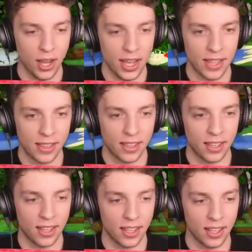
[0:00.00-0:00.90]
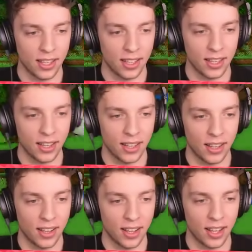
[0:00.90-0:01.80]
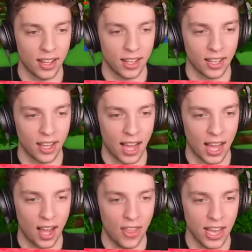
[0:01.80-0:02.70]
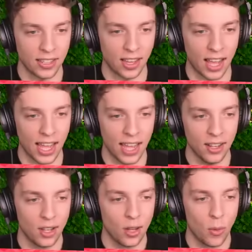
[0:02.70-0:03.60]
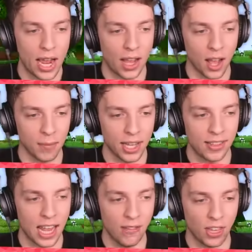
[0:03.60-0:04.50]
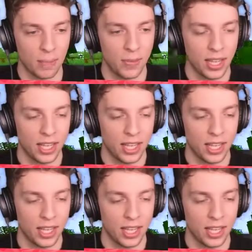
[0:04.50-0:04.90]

What is... Oh, wait. Oh my God, look, they're all... God, they're are all they dying? Wait, I'm going to save them.